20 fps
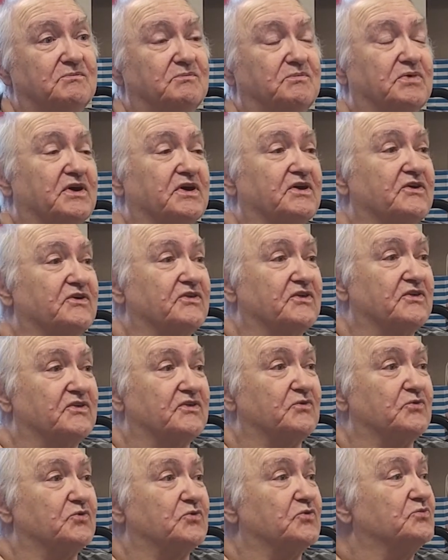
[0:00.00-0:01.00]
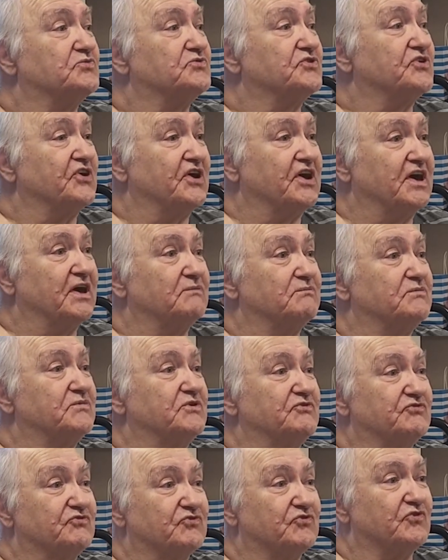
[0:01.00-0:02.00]
Bigger than the rooms I had
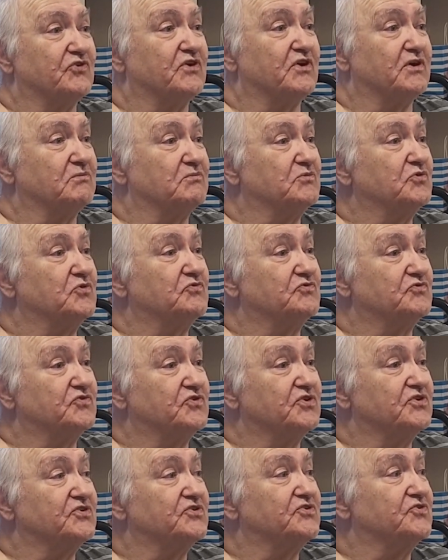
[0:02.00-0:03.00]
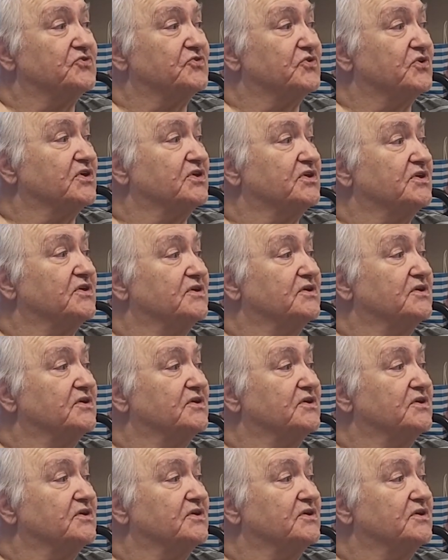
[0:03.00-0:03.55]
before I moved into it.